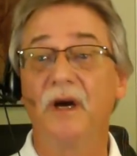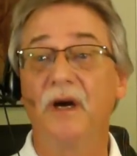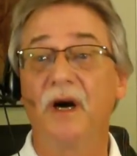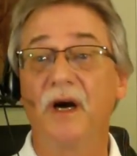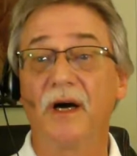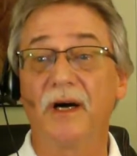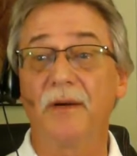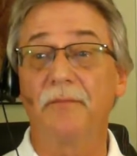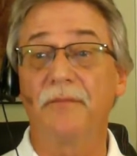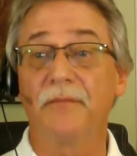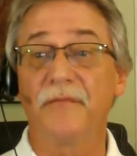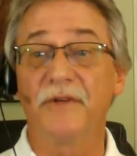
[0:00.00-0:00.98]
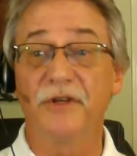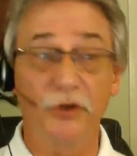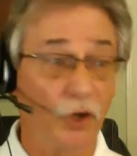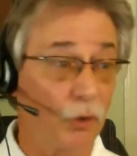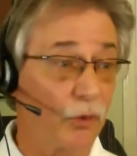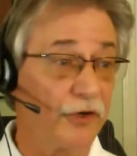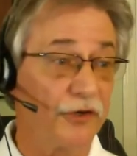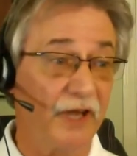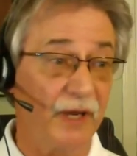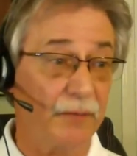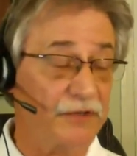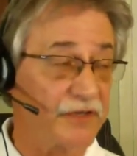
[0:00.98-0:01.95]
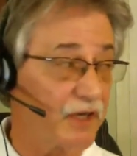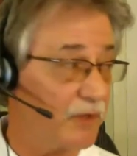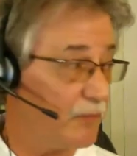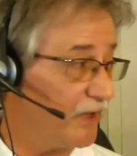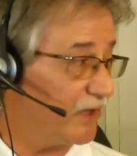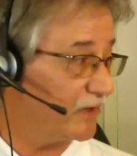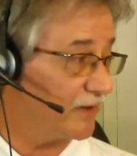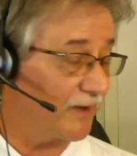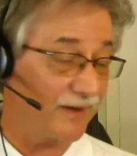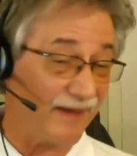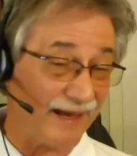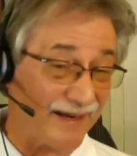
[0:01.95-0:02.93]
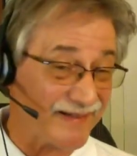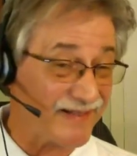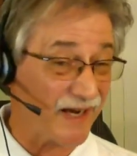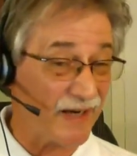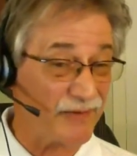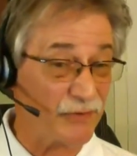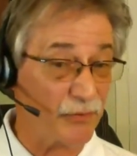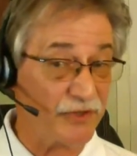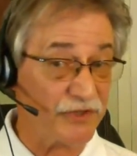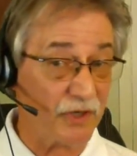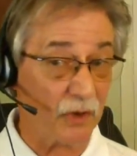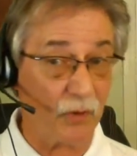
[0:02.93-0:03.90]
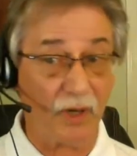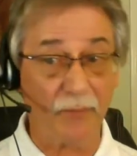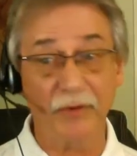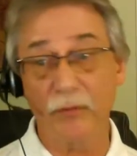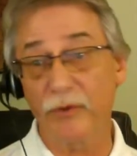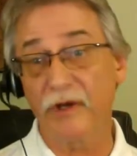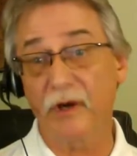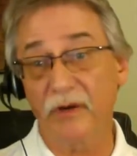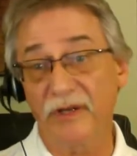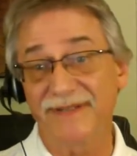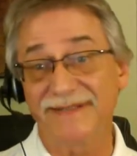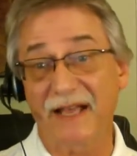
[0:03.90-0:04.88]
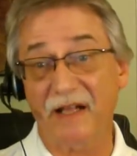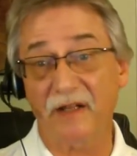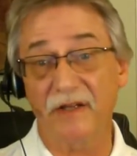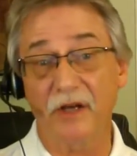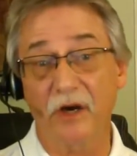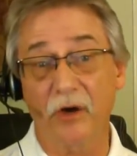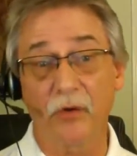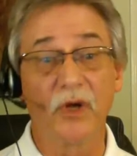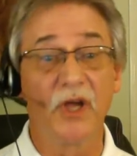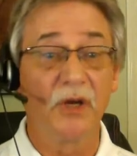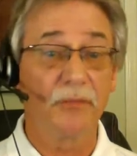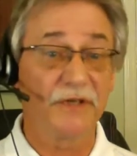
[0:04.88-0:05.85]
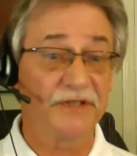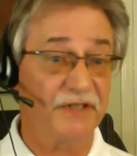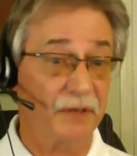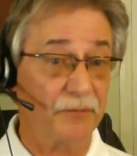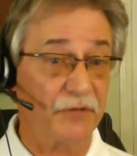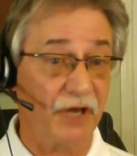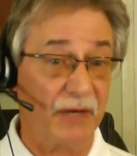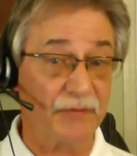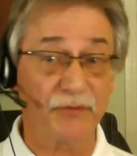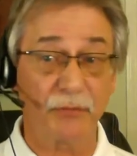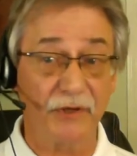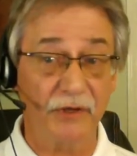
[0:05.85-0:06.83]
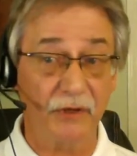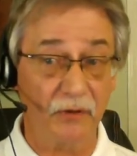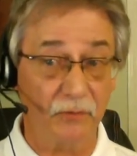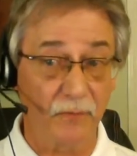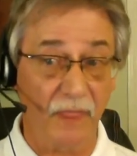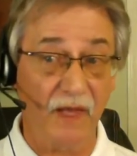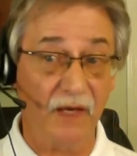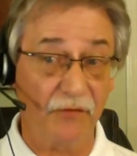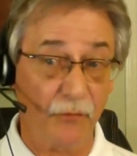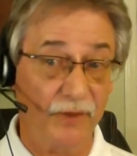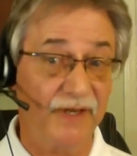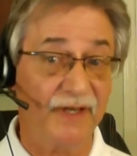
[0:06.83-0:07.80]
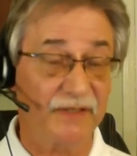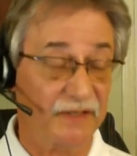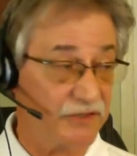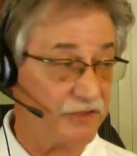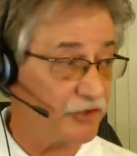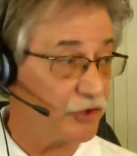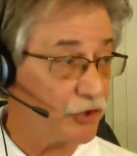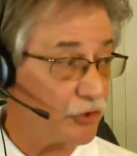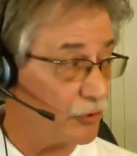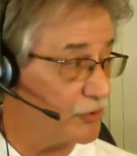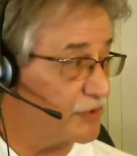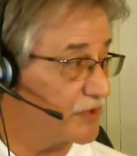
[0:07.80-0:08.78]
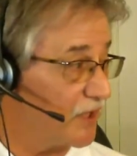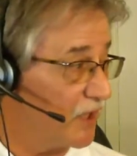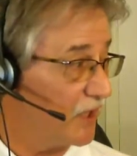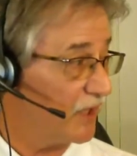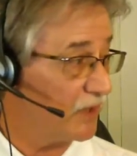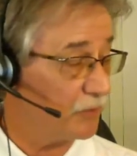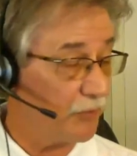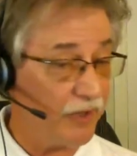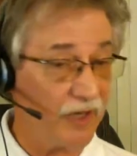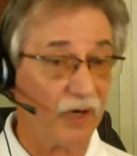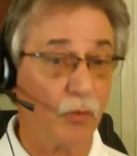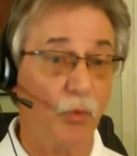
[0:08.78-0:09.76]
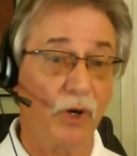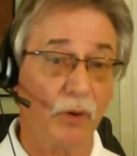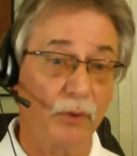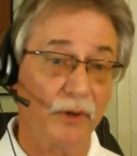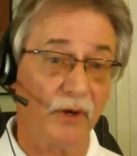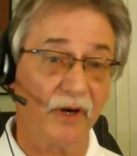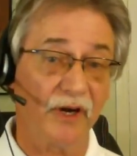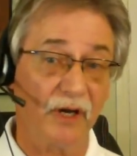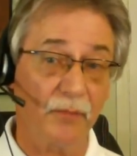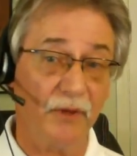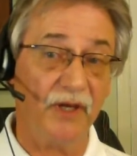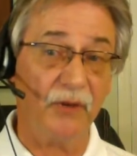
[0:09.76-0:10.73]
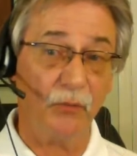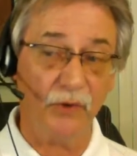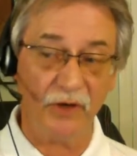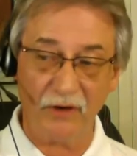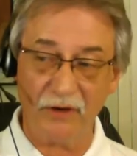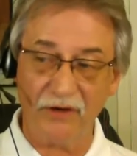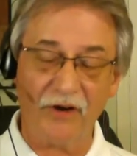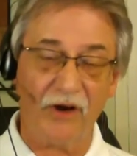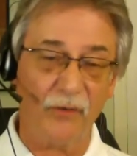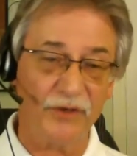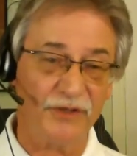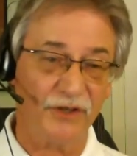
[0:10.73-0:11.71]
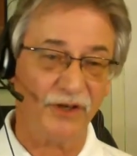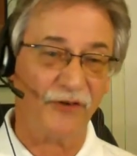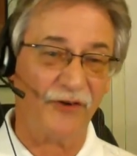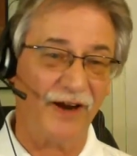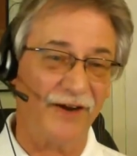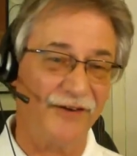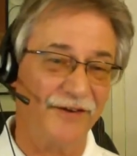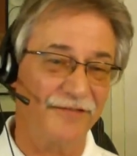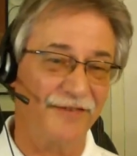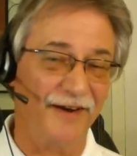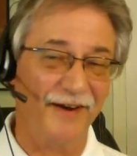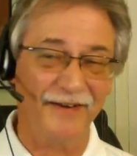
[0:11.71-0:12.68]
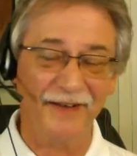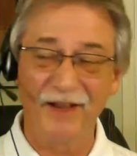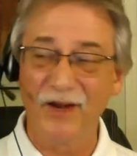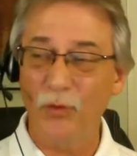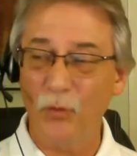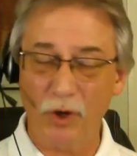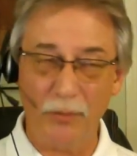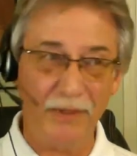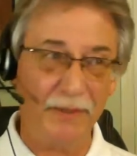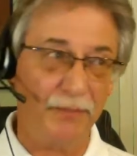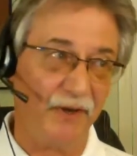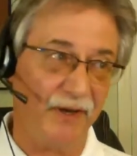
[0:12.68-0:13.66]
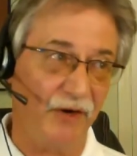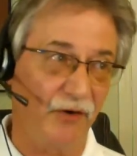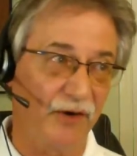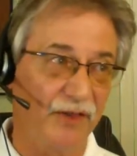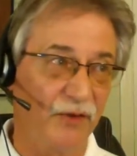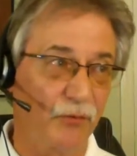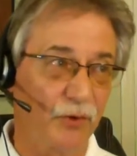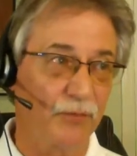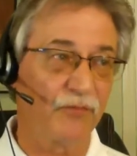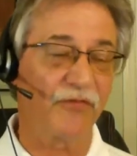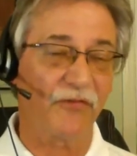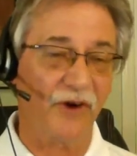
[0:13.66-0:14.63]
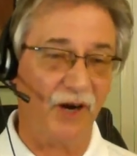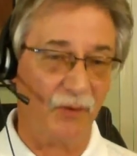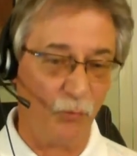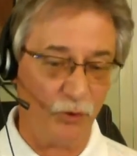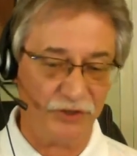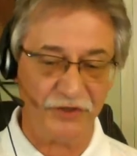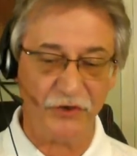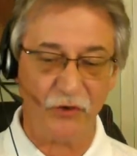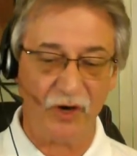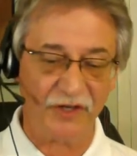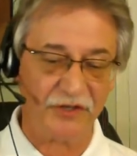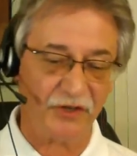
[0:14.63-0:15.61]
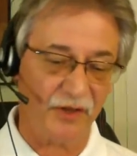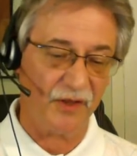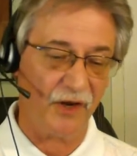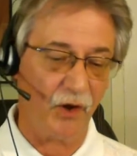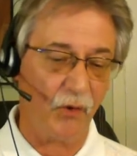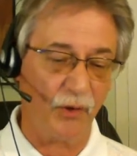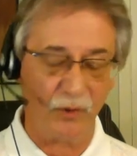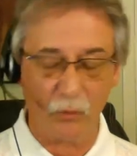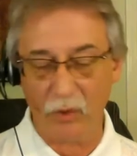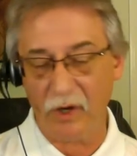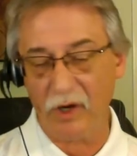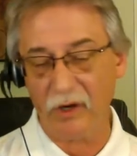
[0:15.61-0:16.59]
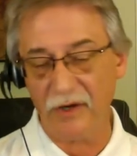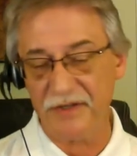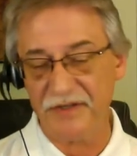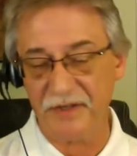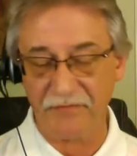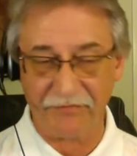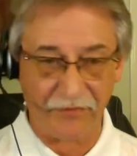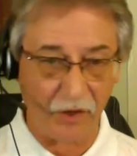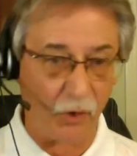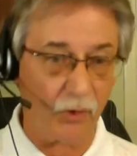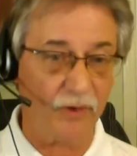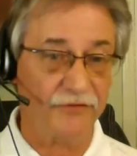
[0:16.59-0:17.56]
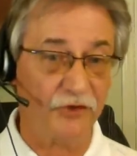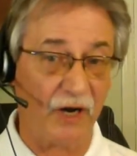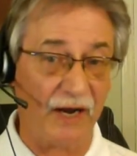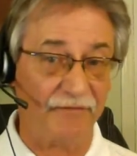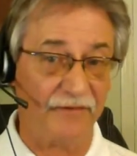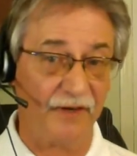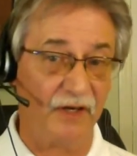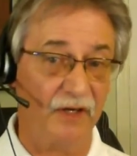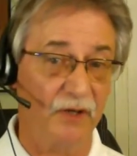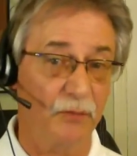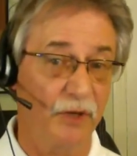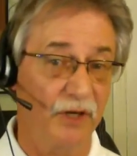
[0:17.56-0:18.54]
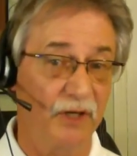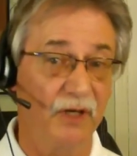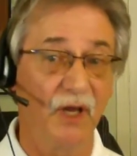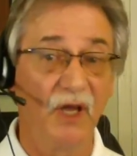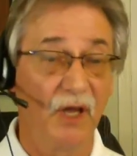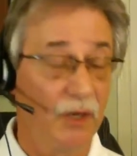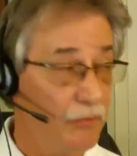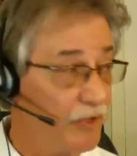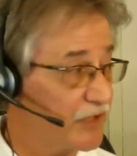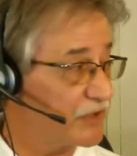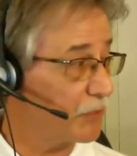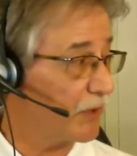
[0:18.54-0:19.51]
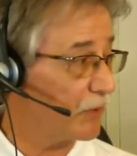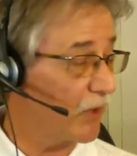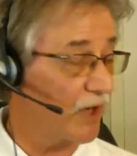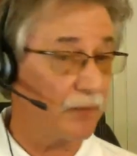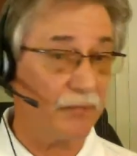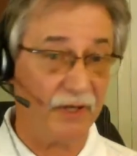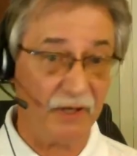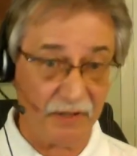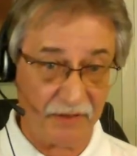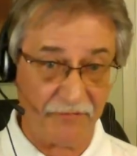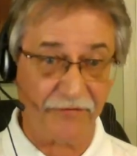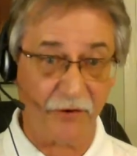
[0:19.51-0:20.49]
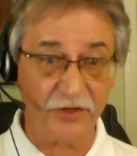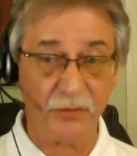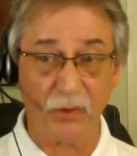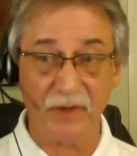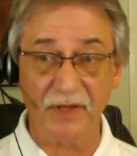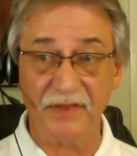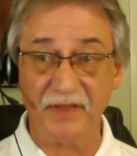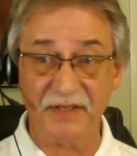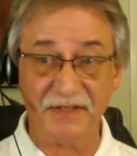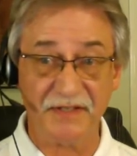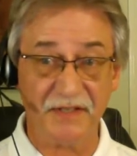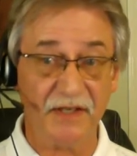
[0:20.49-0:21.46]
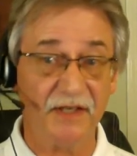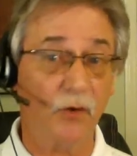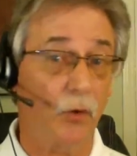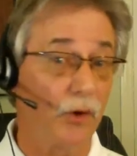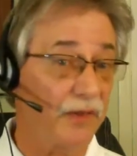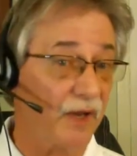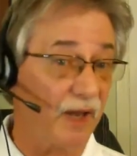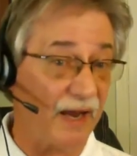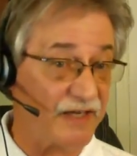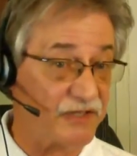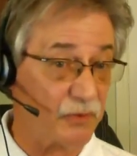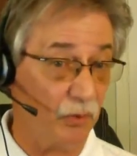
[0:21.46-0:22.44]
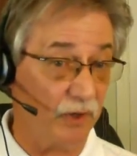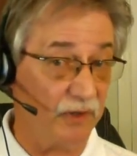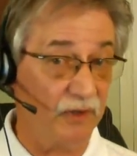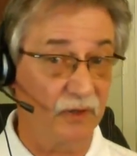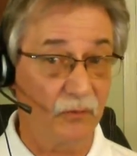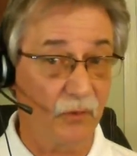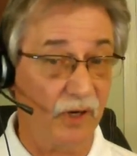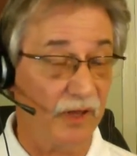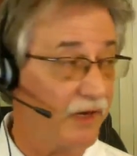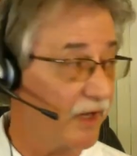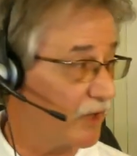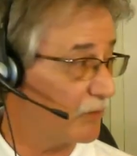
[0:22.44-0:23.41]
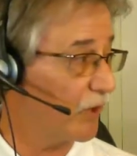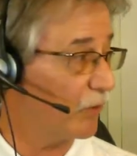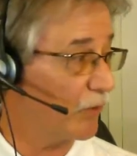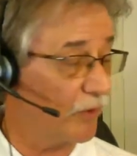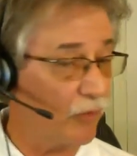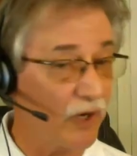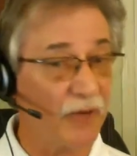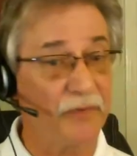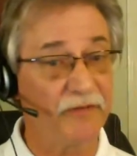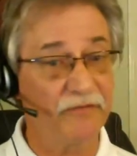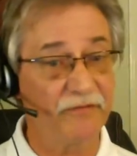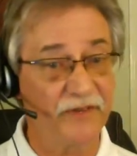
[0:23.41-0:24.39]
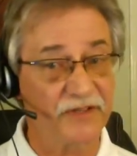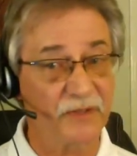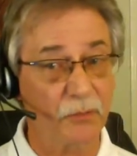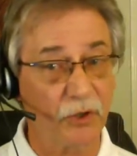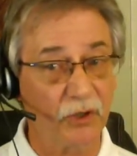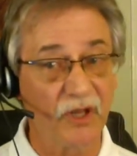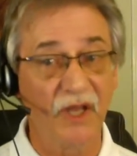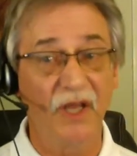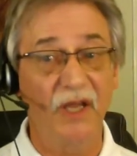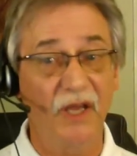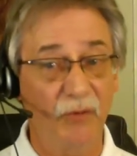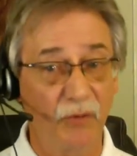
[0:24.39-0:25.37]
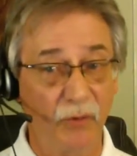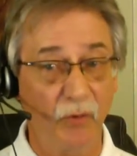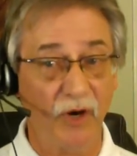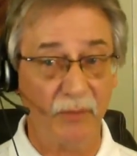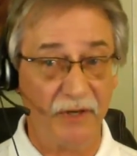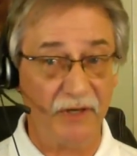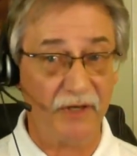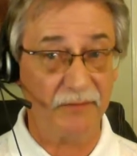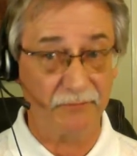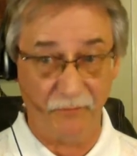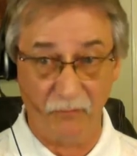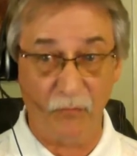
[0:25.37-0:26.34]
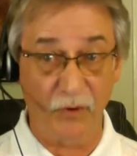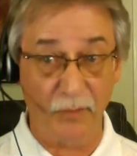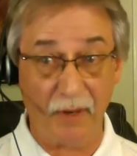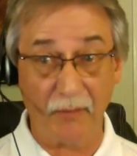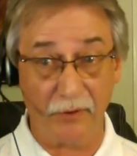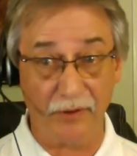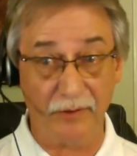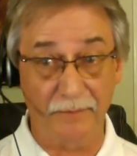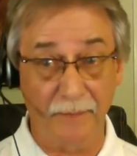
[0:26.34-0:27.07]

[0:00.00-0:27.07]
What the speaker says: Do you know where your table is going to be? A lot of times we show up and we don't exactly know, but sometimes we do. And if we get to choose and pick where we are going to be, we always look around to find where are people entering the room from, which direction going, where is the flow of traffic going to be, because we want to be the first one that they see or the last one or the other, but we want to be visible and we want to be remembered.